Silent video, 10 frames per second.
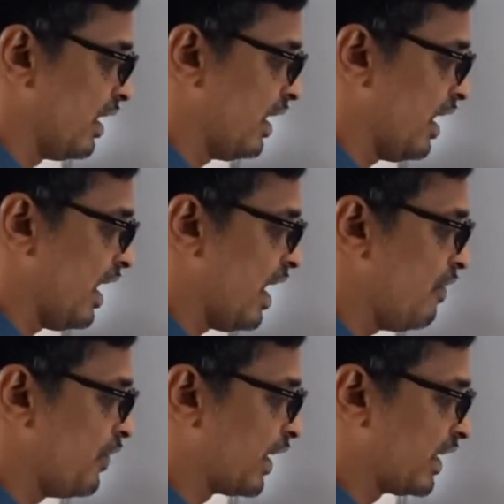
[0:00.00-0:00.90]
A
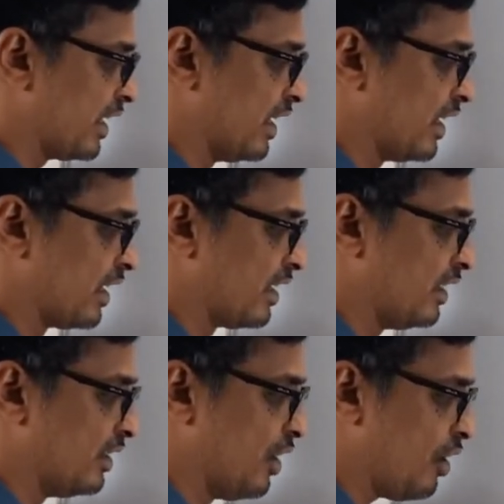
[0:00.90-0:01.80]
vector
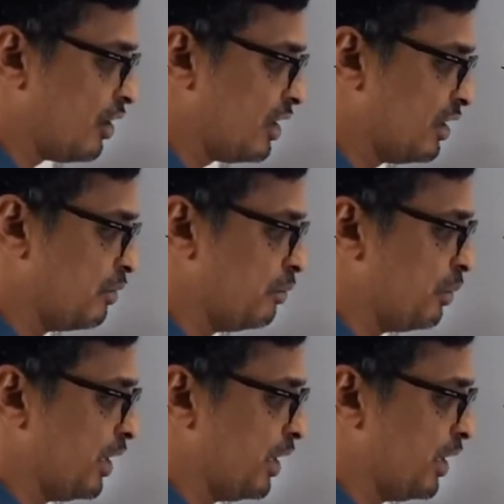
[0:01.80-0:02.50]
dot B